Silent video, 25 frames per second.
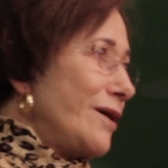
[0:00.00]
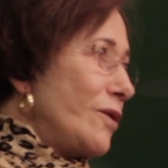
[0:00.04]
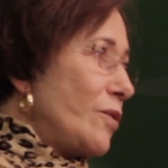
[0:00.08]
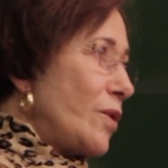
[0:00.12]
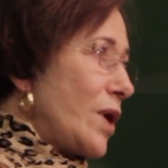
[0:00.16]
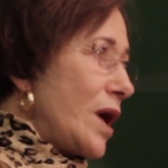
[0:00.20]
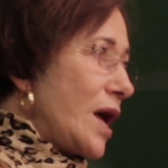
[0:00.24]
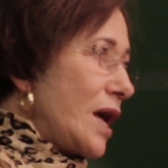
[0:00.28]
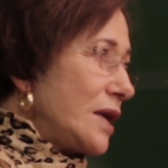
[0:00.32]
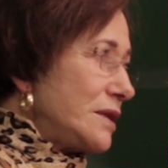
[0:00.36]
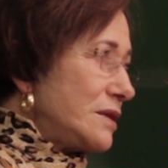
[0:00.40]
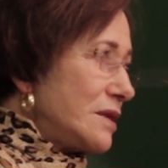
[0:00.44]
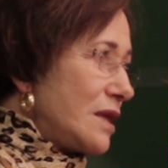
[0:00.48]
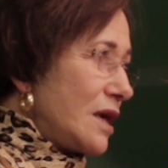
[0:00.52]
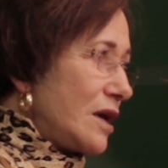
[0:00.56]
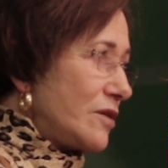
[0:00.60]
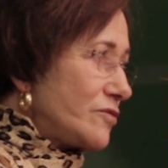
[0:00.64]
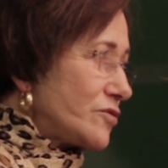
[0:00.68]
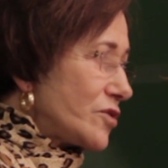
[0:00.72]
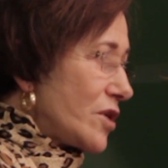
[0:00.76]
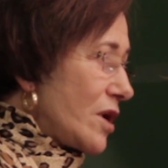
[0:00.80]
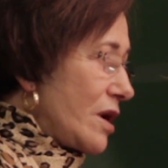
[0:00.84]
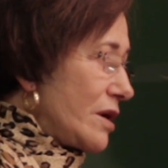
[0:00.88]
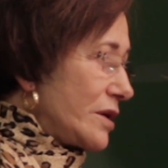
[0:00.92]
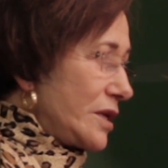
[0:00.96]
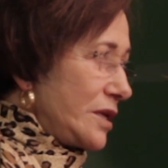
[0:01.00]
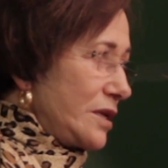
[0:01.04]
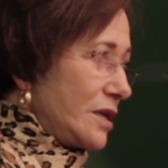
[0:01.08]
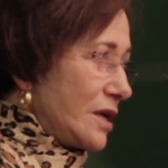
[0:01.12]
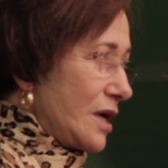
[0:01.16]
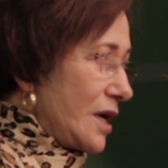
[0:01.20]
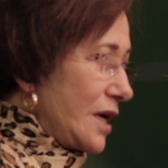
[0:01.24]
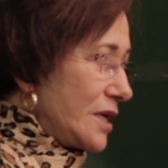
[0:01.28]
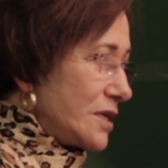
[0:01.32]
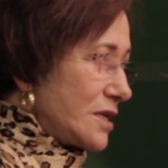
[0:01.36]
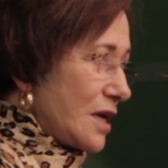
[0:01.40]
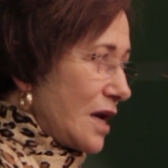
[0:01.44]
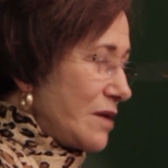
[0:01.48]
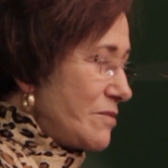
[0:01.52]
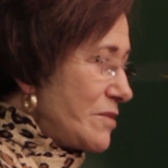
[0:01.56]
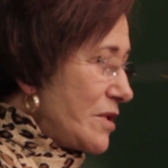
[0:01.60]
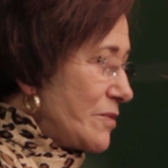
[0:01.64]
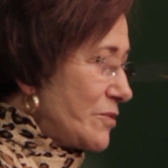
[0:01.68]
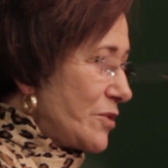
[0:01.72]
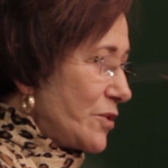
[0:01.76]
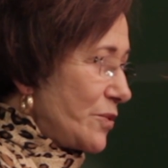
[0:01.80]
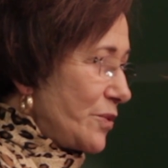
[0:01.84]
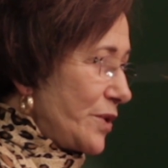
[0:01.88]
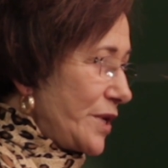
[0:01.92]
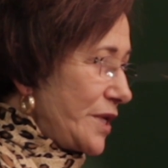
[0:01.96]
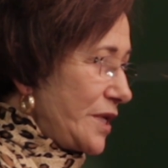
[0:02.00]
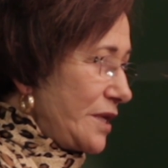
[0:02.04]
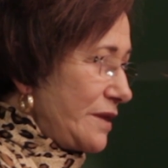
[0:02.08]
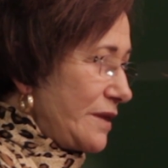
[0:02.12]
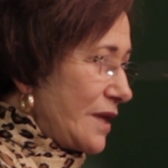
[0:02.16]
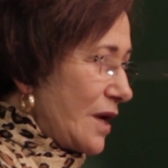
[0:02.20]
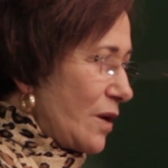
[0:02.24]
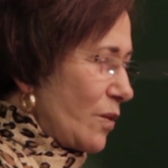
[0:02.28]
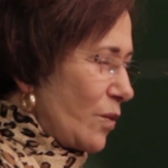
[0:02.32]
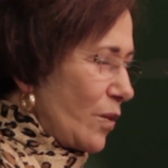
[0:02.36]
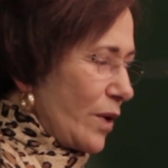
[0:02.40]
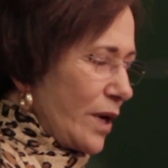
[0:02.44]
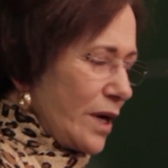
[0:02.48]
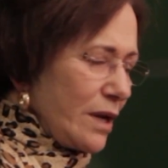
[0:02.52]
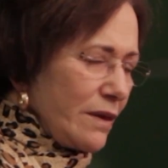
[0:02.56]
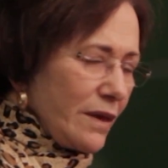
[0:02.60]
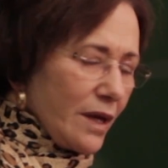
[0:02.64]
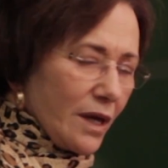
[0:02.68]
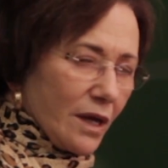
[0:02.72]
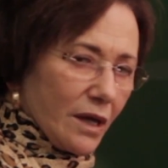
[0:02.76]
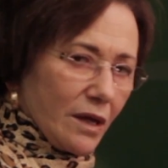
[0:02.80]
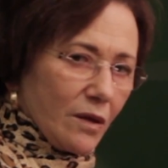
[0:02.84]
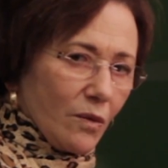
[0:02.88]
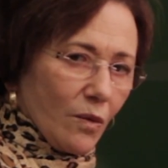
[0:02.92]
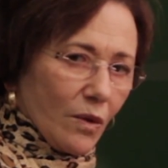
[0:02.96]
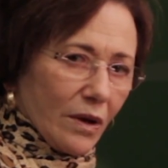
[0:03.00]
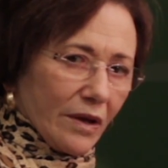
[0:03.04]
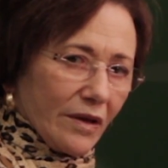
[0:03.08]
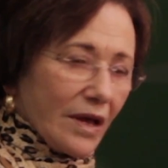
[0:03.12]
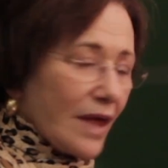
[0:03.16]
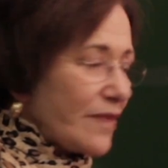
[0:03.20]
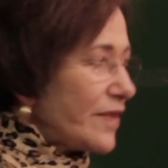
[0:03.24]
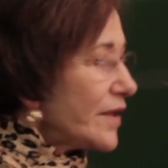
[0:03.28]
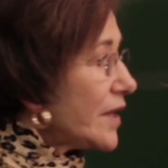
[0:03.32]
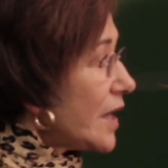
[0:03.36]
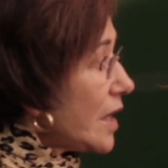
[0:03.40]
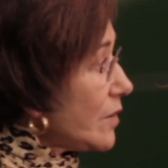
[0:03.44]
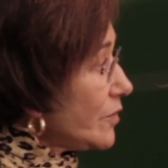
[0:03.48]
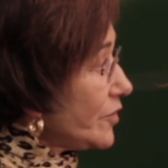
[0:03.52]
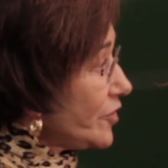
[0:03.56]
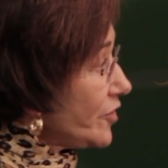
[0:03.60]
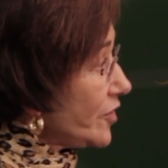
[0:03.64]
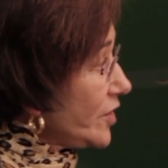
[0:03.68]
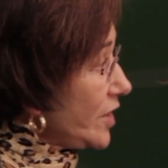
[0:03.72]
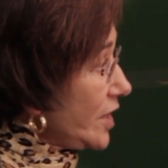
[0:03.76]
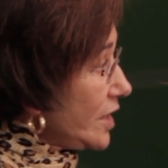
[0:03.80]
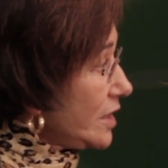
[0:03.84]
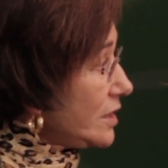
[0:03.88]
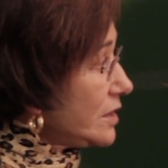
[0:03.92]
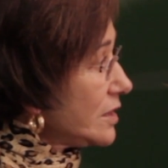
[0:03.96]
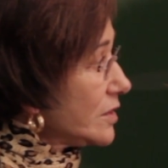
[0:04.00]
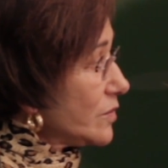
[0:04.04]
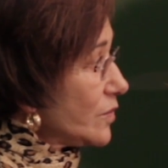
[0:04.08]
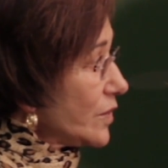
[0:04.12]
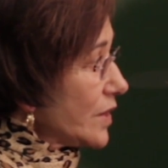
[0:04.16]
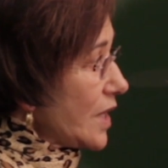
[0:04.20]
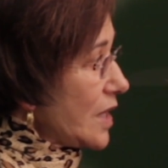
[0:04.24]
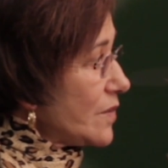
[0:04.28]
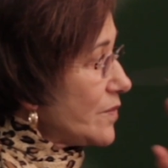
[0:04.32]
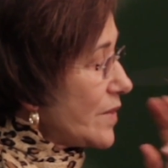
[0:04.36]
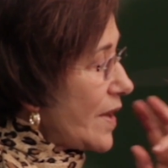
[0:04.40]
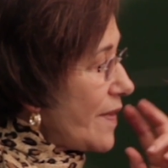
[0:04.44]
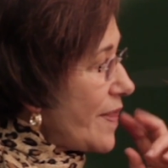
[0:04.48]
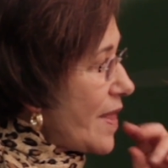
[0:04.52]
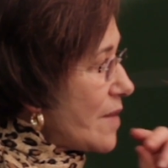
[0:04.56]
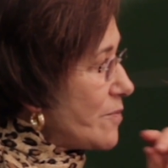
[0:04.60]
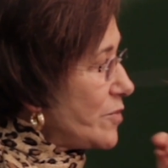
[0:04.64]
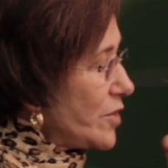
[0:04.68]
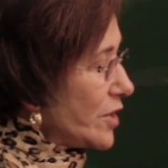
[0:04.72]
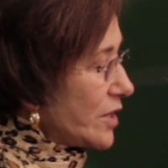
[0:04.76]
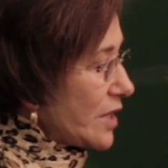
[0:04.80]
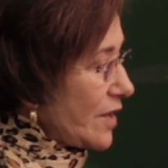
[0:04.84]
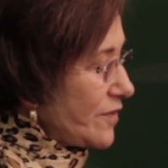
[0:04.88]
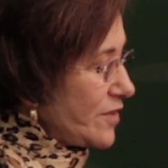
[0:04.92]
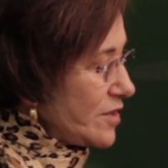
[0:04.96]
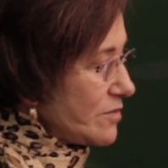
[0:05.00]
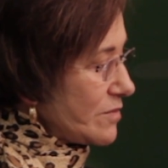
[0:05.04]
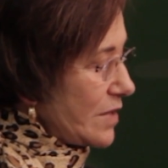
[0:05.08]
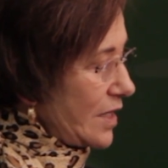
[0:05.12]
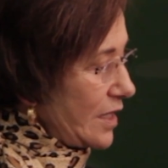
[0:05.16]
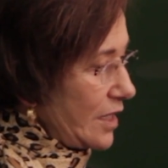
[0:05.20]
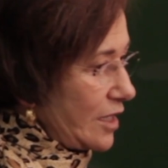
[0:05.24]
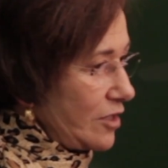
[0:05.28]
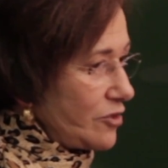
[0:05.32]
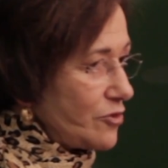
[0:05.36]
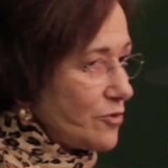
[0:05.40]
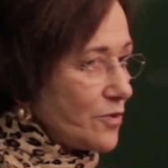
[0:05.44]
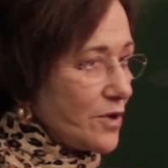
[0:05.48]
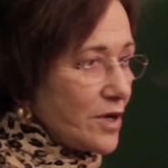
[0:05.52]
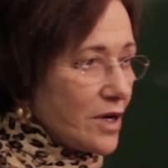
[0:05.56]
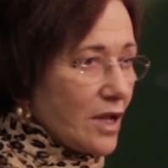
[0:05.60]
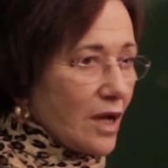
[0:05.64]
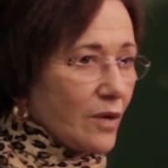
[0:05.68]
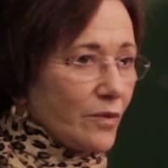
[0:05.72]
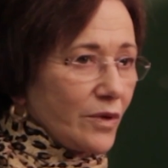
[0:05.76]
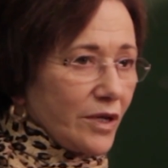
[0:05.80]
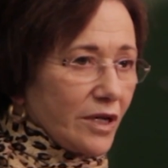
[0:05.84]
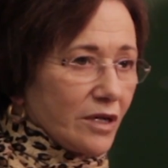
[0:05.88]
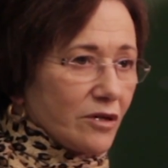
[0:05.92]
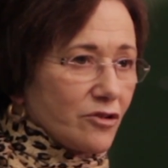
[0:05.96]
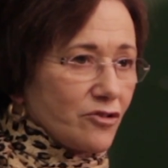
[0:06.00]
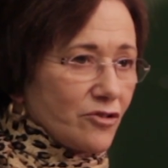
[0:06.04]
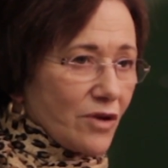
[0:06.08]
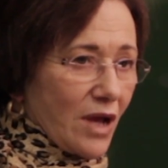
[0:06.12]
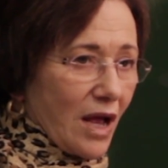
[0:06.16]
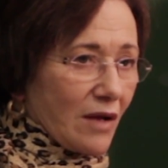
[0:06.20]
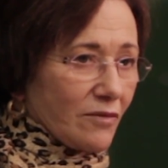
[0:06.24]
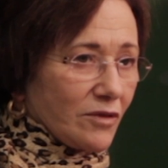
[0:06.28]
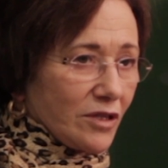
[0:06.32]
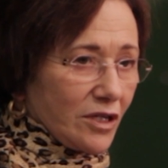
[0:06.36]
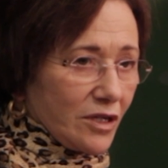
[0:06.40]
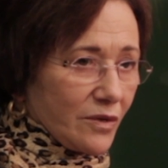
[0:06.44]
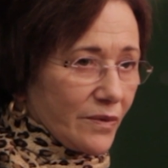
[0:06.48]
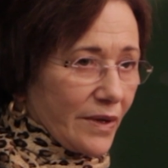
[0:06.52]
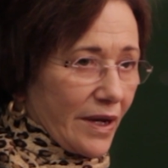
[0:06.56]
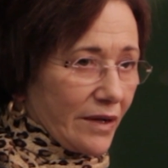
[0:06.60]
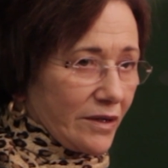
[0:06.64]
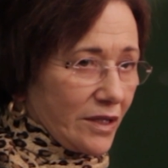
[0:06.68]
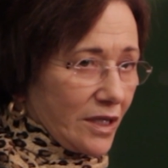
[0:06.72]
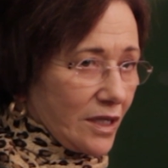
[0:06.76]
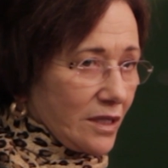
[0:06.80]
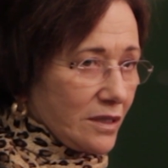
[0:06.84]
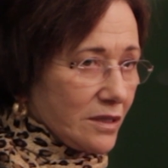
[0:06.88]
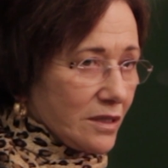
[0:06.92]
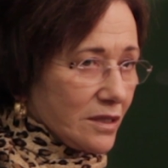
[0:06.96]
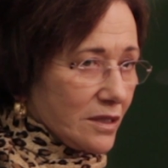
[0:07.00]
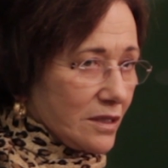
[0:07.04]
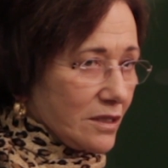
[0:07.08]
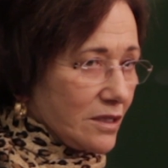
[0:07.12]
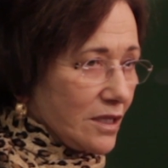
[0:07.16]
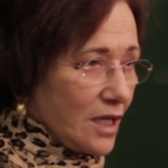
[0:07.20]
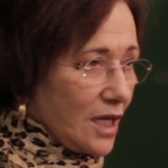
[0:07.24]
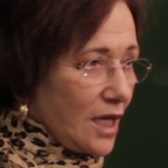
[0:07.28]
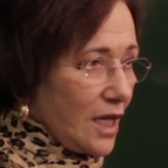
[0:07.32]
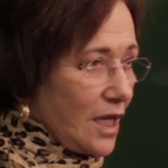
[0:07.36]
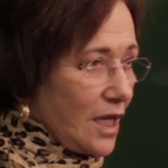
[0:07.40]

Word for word: well, I loved Gaudy Knight. I remember reading that. Where the hell was I? I think I was in England when I read that book. I think my husband and I were here traveling around England,